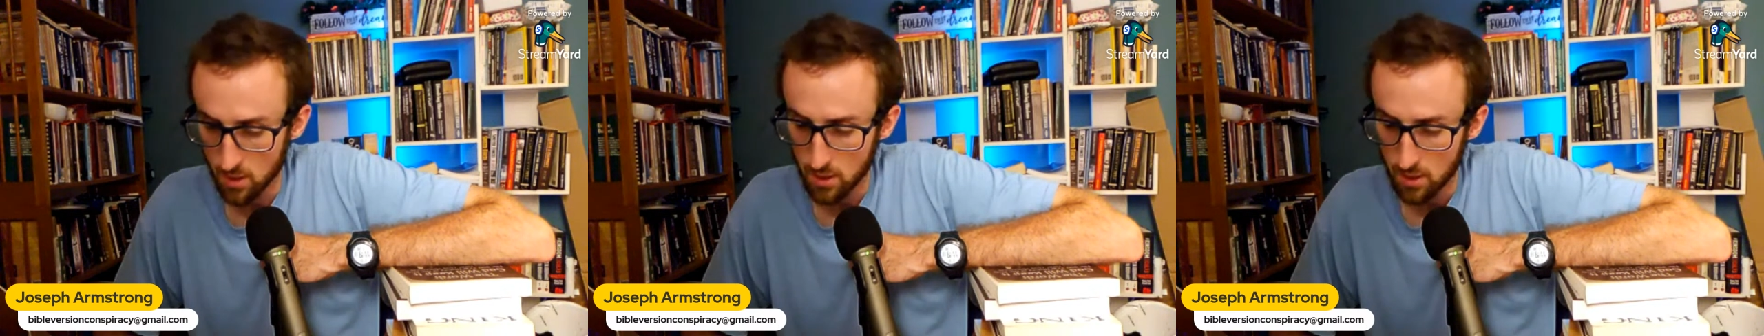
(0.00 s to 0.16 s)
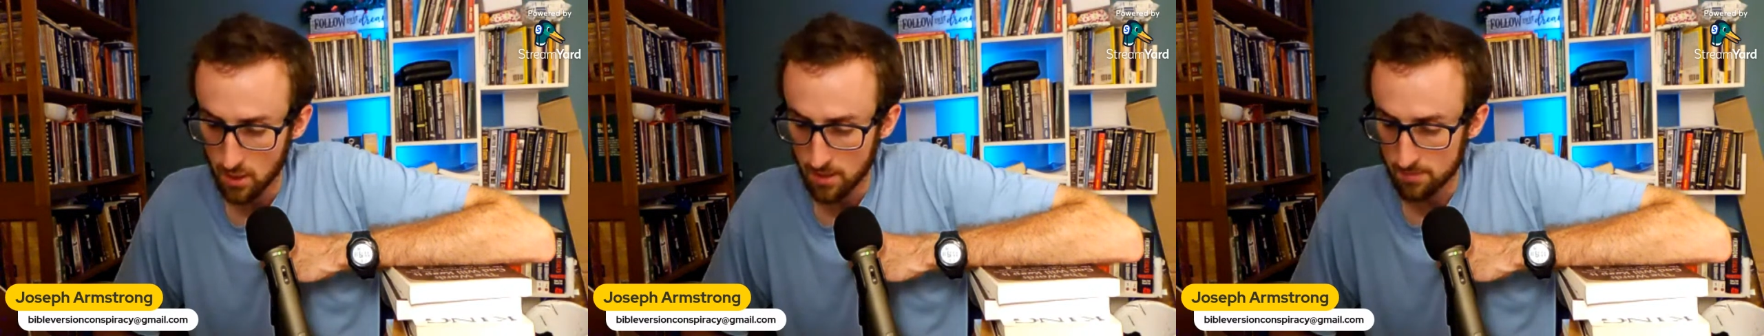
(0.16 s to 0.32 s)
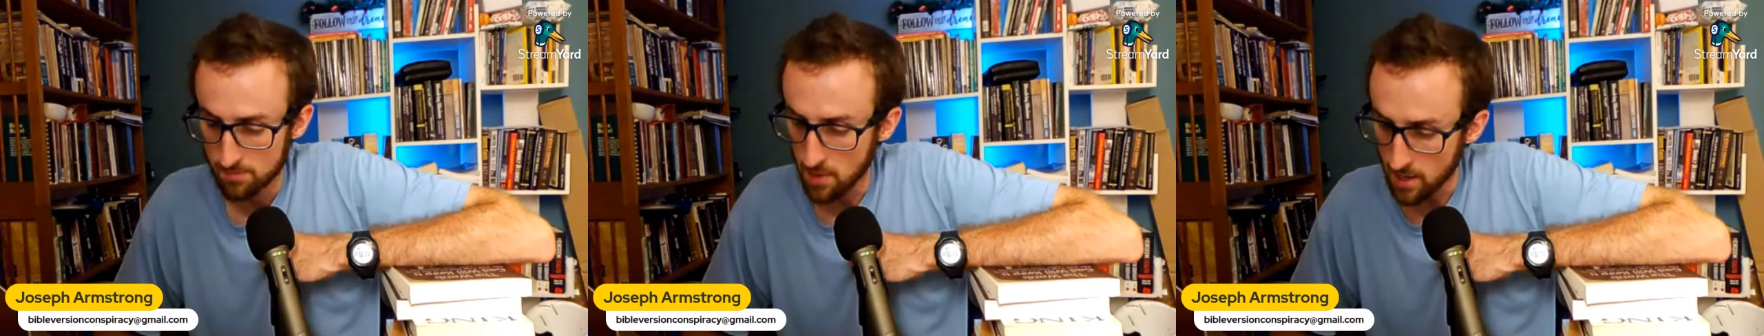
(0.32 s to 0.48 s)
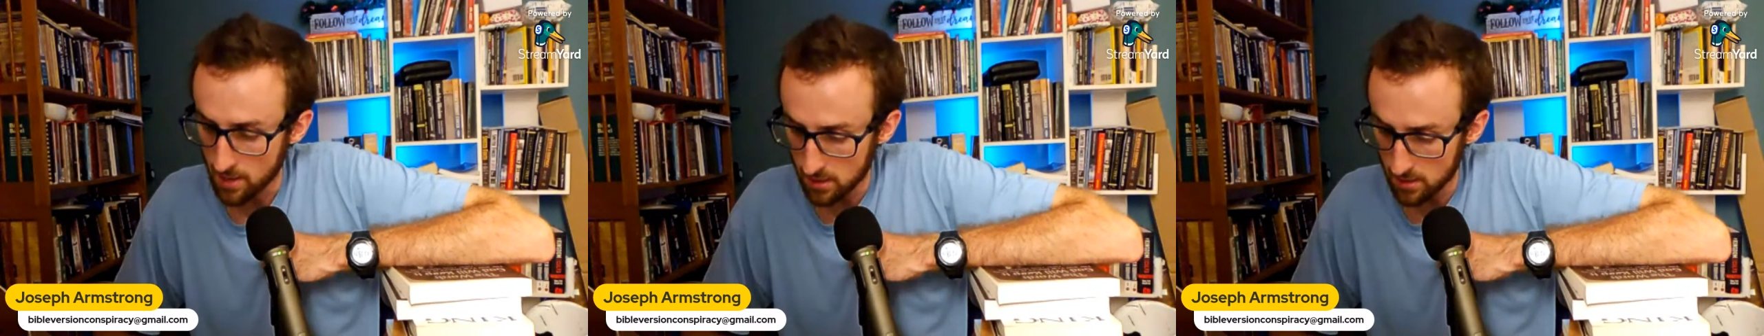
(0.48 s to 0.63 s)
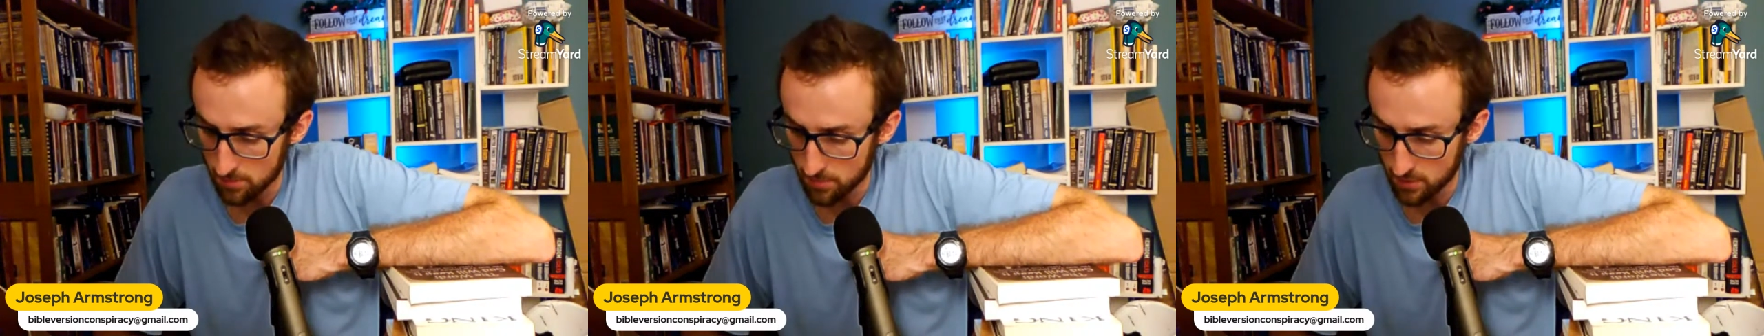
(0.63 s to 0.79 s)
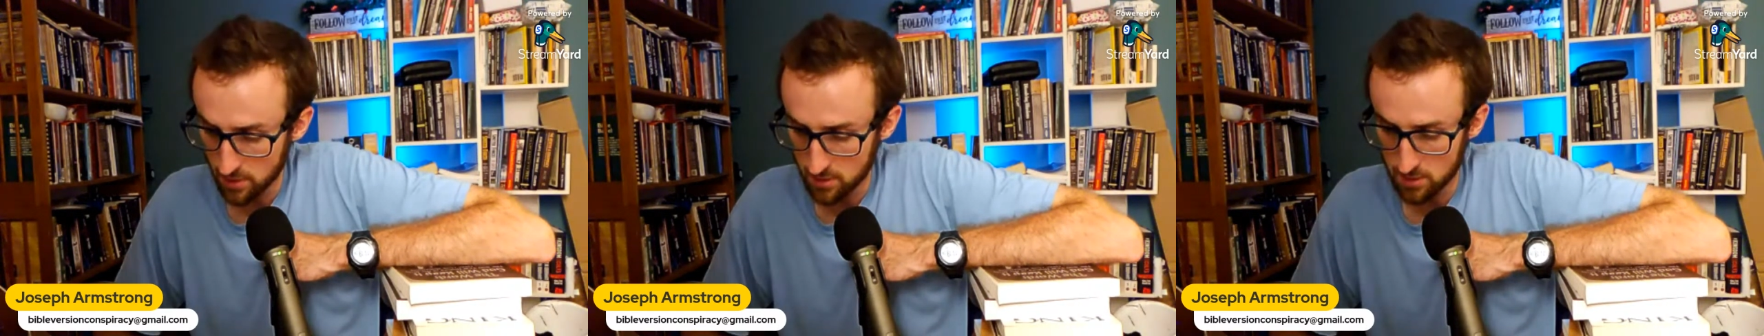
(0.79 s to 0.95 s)
In my
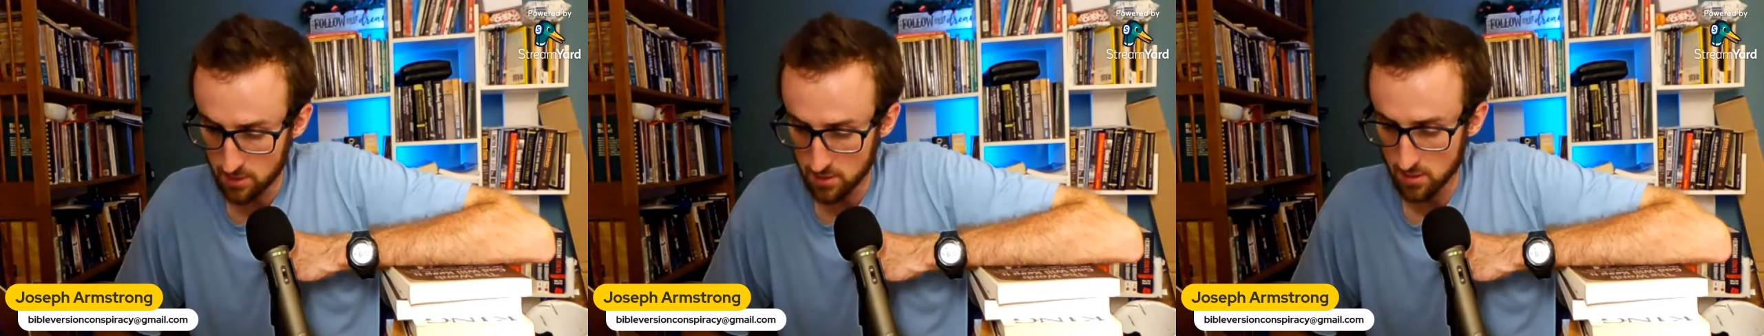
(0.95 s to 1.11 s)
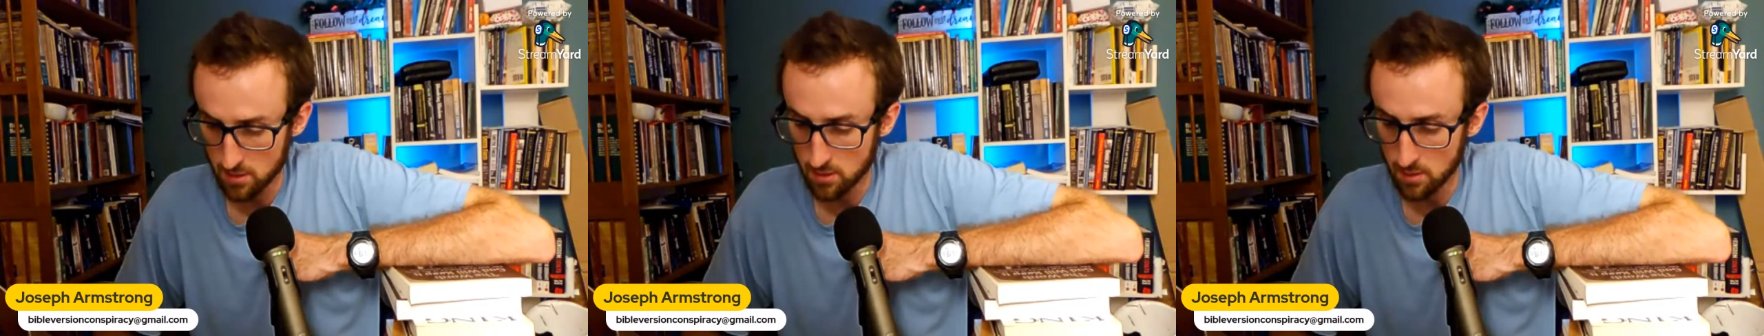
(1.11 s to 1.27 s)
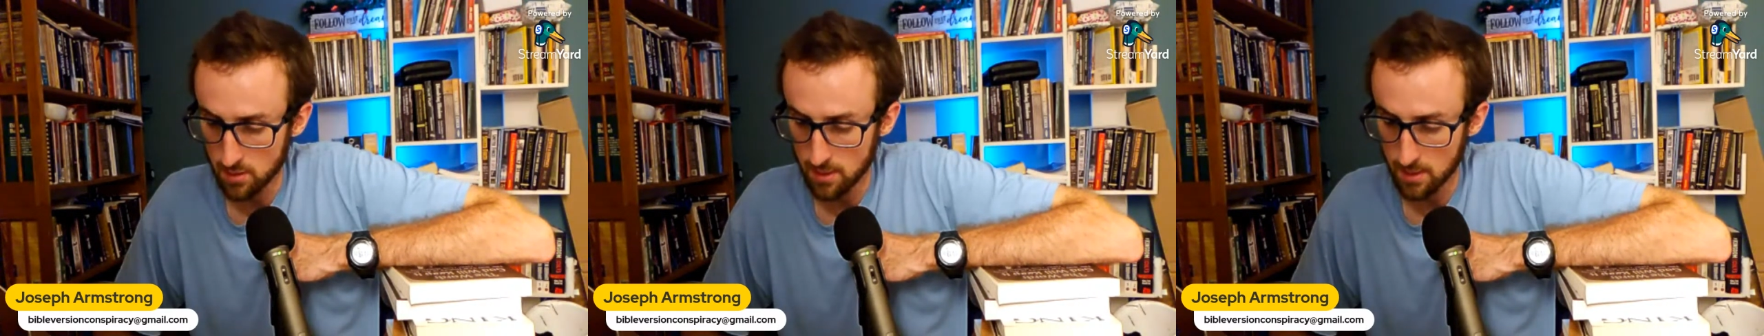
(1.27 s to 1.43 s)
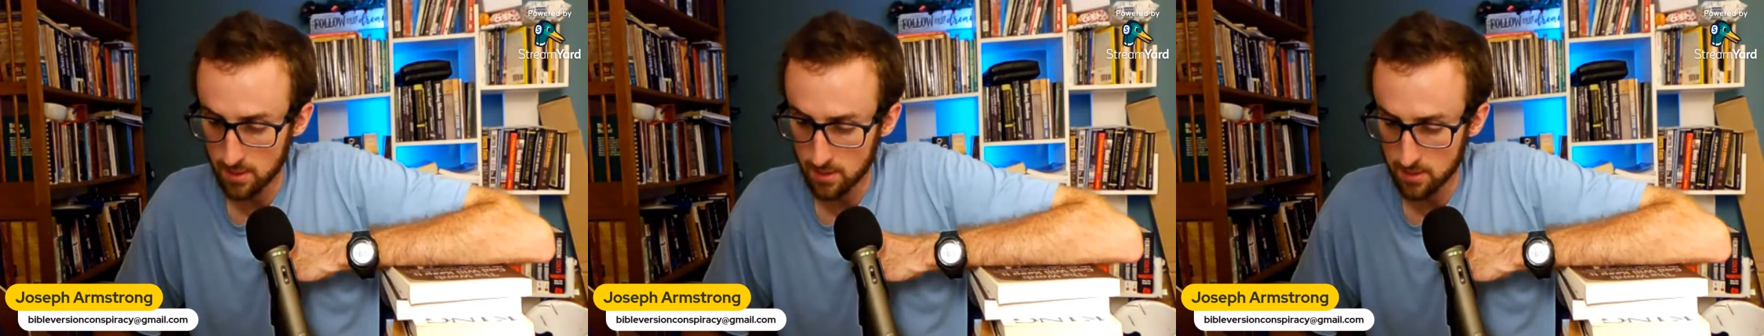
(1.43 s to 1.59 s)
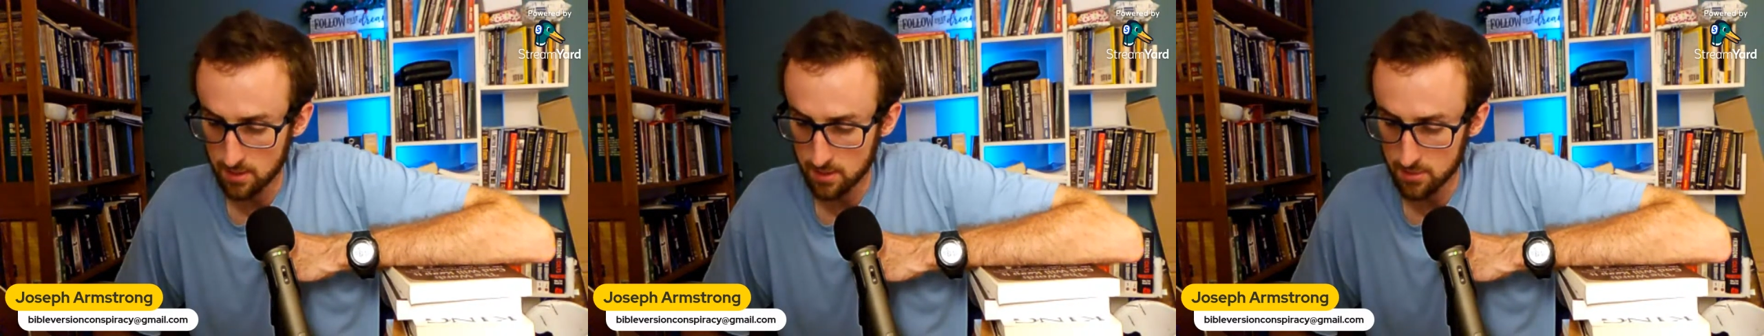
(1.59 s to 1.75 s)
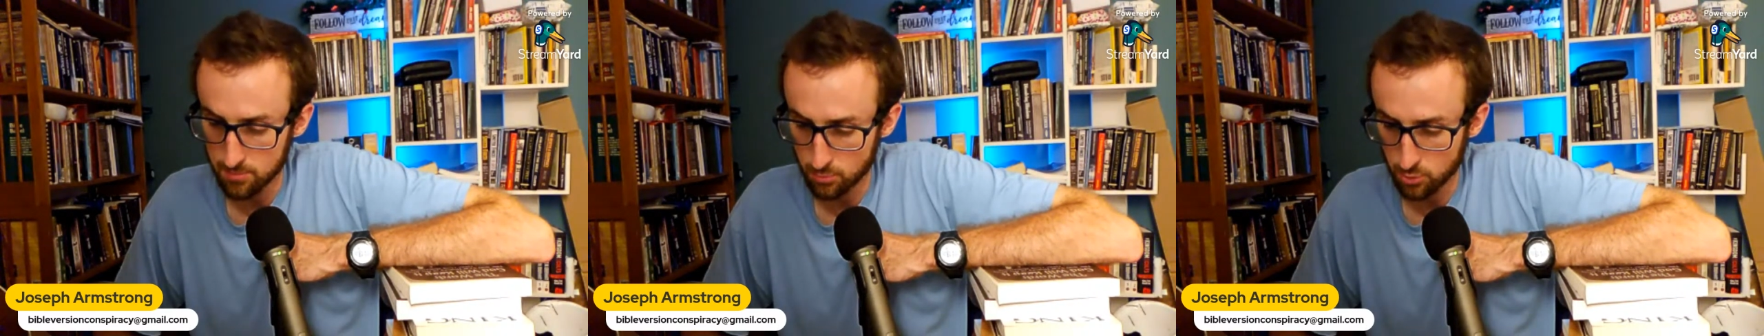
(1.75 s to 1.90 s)
opinion, it
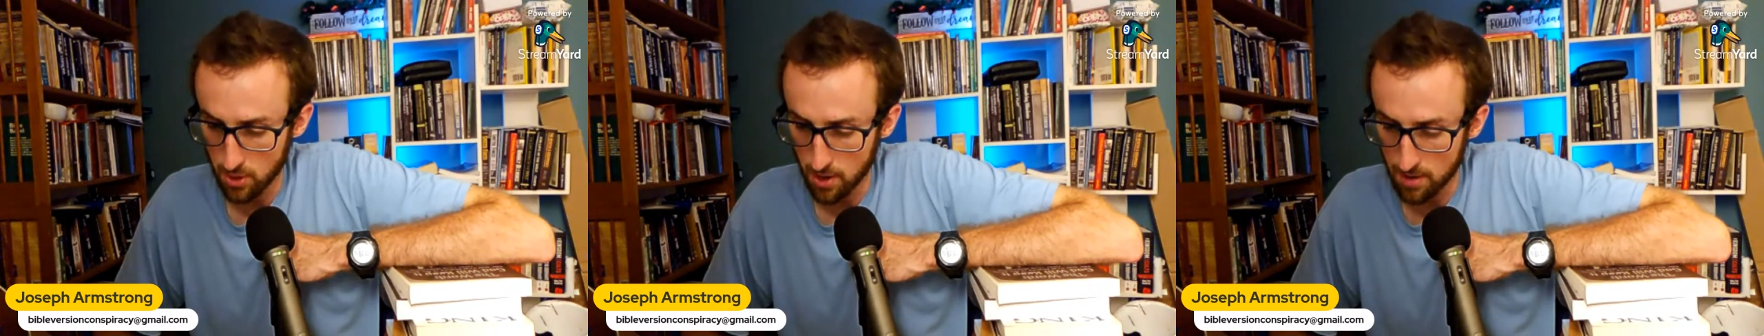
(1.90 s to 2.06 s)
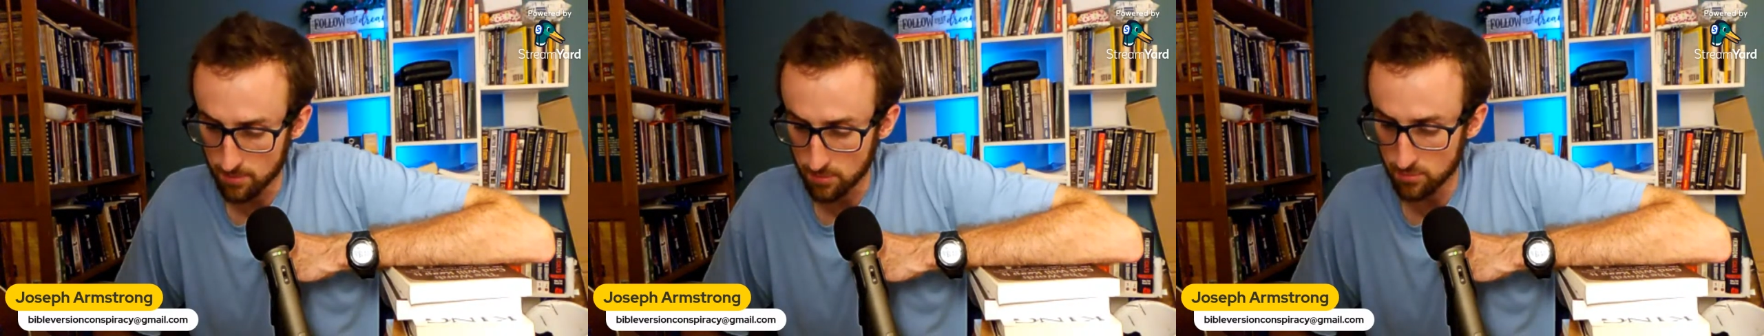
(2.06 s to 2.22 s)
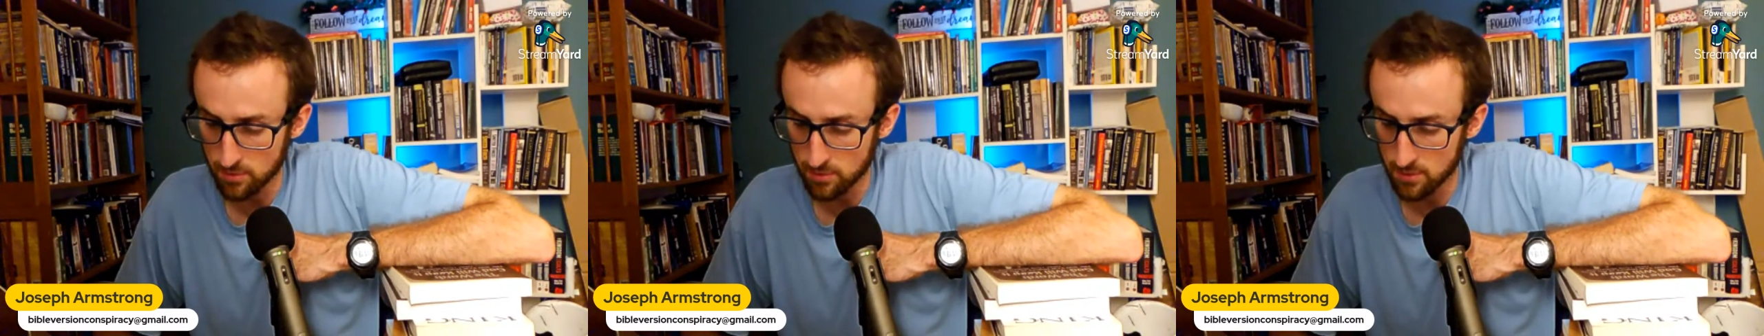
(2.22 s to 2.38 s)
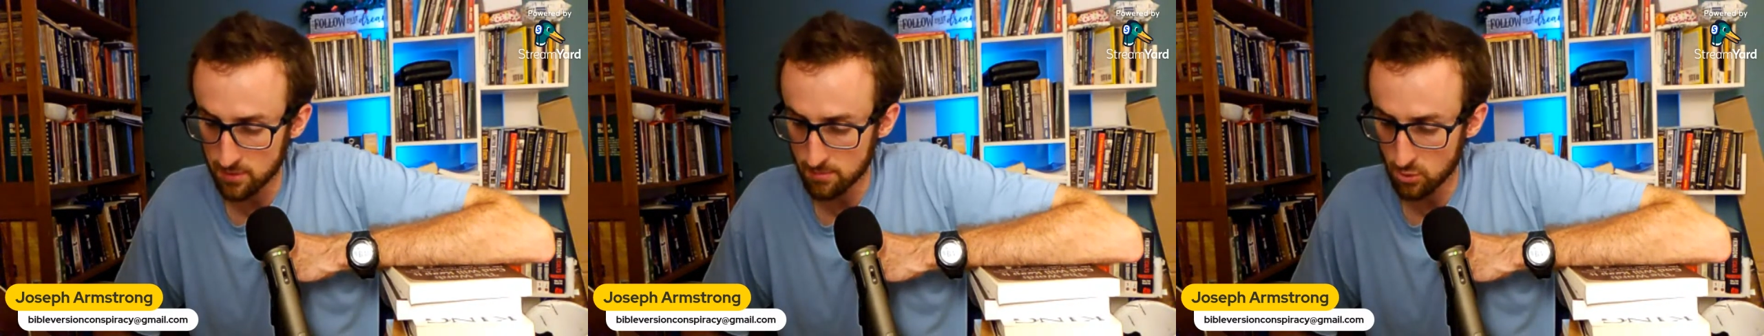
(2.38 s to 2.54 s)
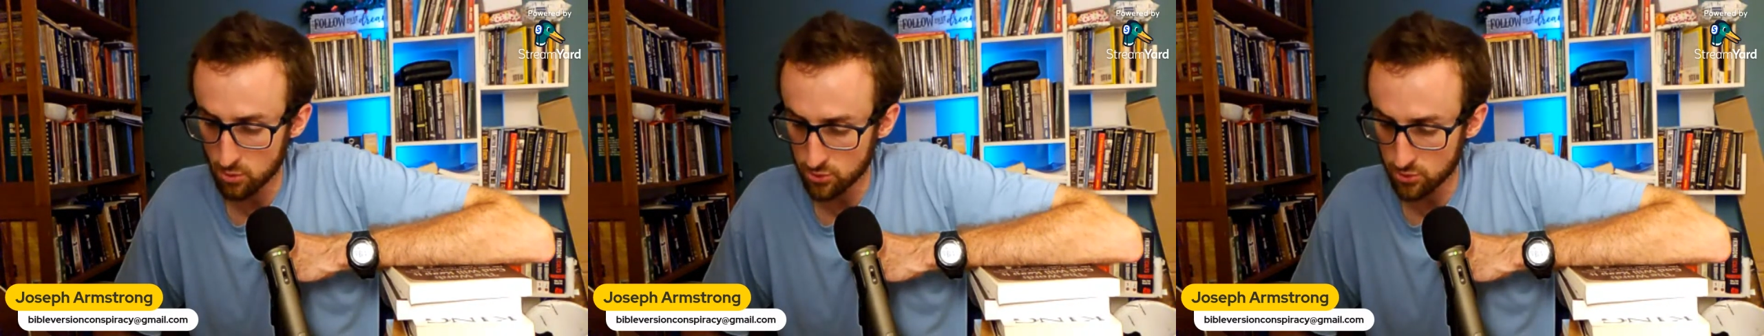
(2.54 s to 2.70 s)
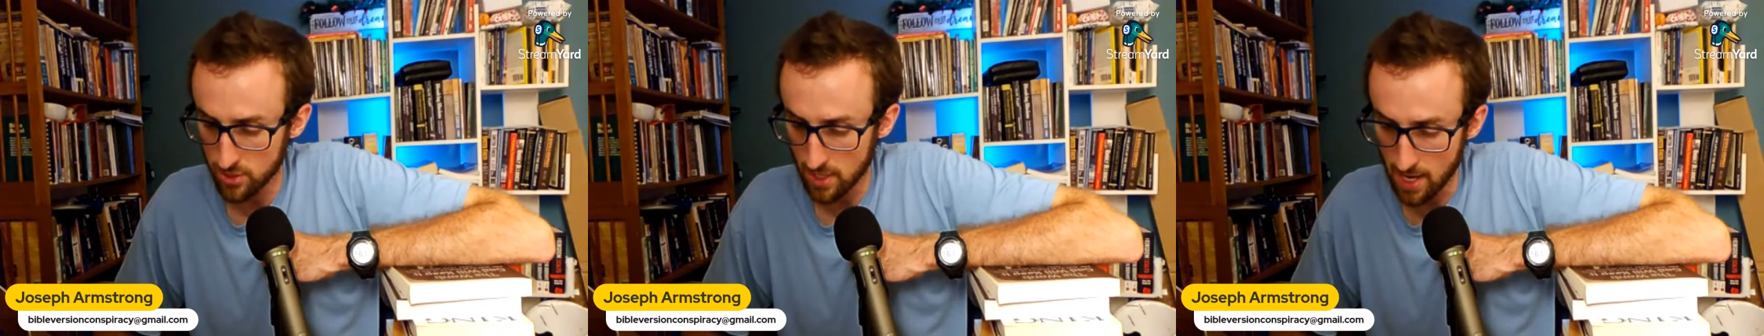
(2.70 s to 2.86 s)
is probably the most